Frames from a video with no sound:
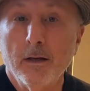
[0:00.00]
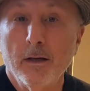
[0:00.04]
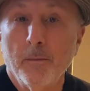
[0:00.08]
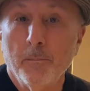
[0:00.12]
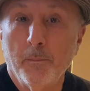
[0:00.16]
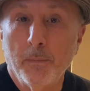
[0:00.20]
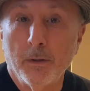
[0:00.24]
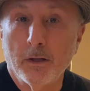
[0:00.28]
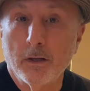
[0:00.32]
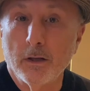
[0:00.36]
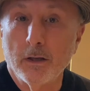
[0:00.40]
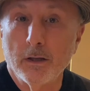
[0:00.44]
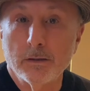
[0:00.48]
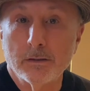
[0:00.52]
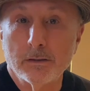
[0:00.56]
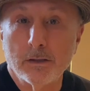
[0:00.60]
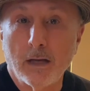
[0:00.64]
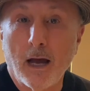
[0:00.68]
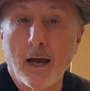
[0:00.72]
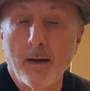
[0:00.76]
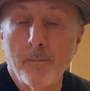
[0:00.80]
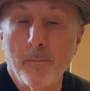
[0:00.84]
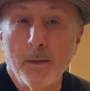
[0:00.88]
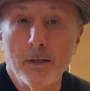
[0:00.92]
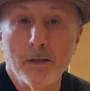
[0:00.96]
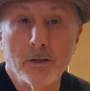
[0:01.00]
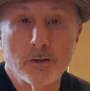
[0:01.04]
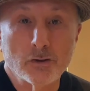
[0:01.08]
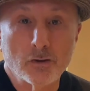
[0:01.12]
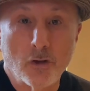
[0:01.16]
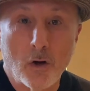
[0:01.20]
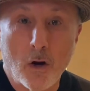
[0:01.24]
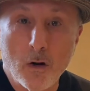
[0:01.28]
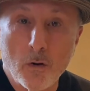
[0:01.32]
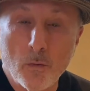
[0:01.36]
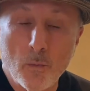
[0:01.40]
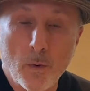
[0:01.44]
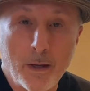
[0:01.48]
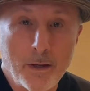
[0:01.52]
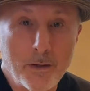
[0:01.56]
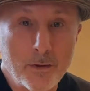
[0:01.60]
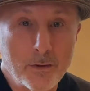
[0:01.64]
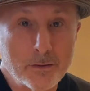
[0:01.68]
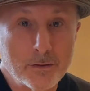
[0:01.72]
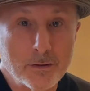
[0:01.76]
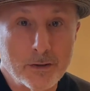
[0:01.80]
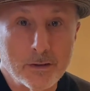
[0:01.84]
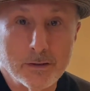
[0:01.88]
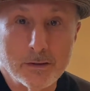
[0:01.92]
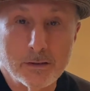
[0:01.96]
because I've been a songwriter
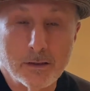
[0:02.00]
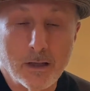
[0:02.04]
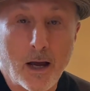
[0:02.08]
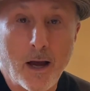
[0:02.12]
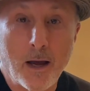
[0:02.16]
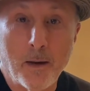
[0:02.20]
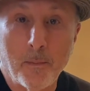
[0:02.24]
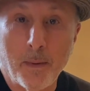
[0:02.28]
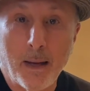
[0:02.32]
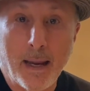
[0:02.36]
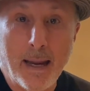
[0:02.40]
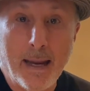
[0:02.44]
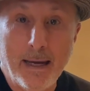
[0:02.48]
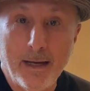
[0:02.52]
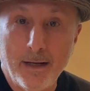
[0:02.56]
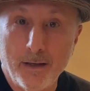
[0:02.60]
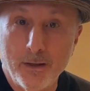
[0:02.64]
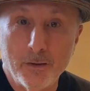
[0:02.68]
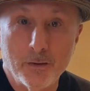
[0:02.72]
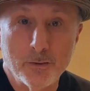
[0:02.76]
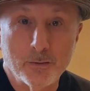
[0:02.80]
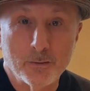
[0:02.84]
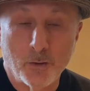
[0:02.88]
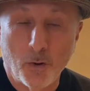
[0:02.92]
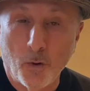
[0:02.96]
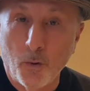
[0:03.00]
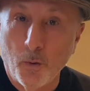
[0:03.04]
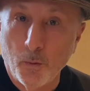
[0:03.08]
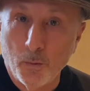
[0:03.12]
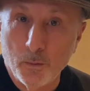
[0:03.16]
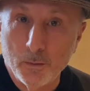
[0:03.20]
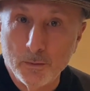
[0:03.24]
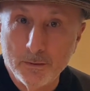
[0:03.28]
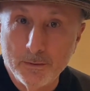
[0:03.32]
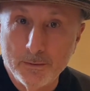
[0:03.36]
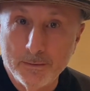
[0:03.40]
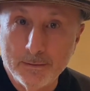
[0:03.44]
since I'm 8 years old.